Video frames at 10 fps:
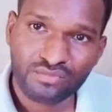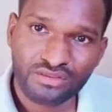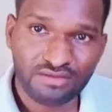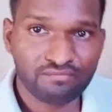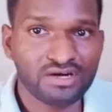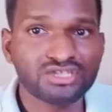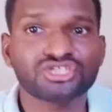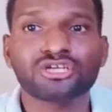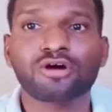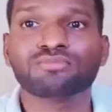The
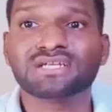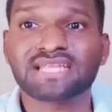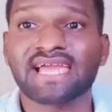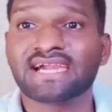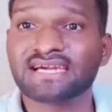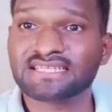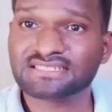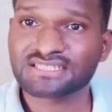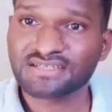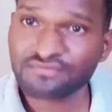function of the tiger
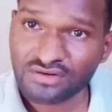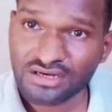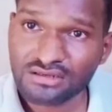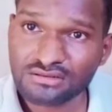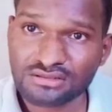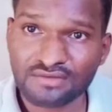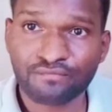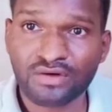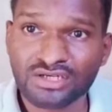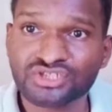is different, the
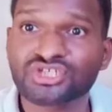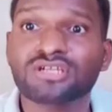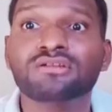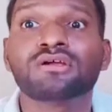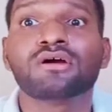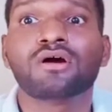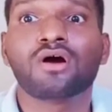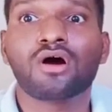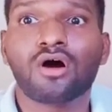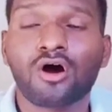function
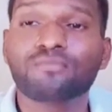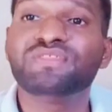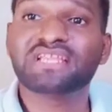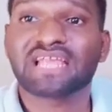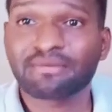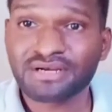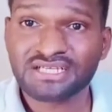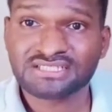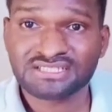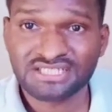of the rabbit
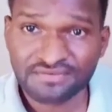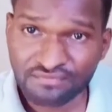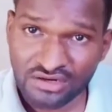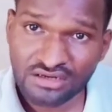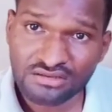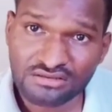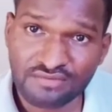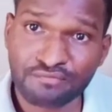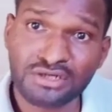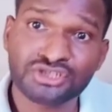is different,
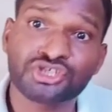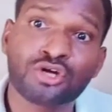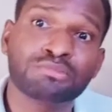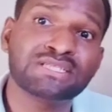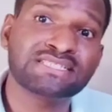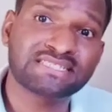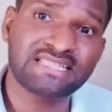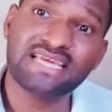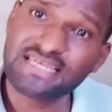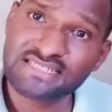the function of the
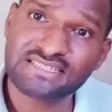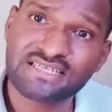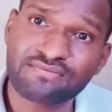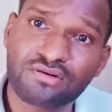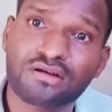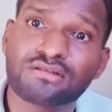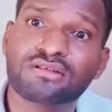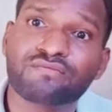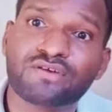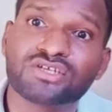snake is different,
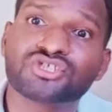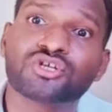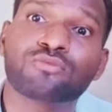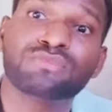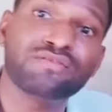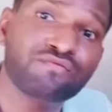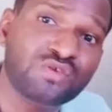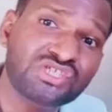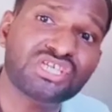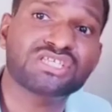the function of the
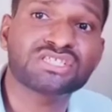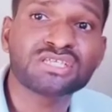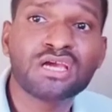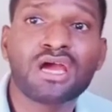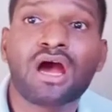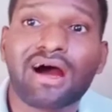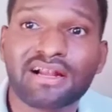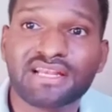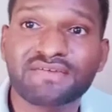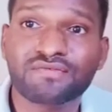fishes
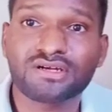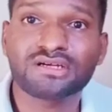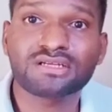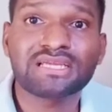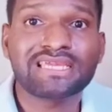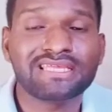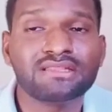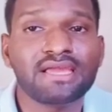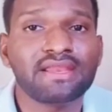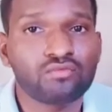are different in
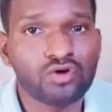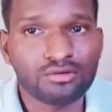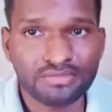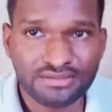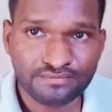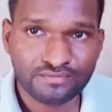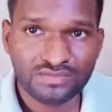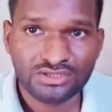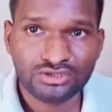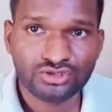the environment.
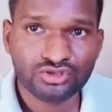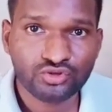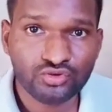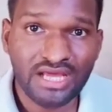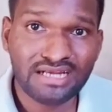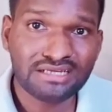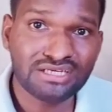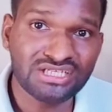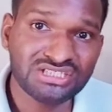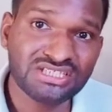So
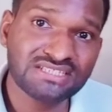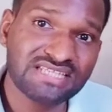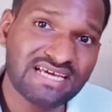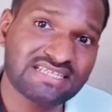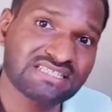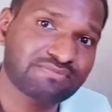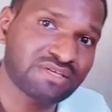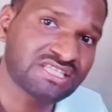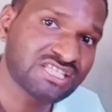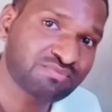that niches are
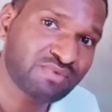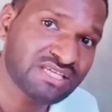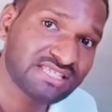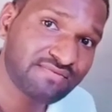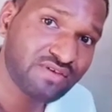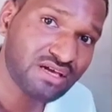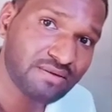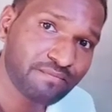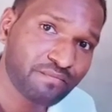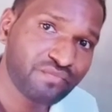species
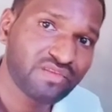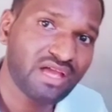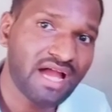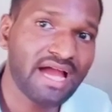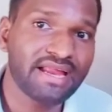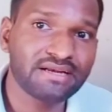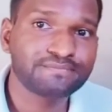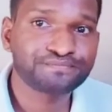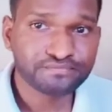specific and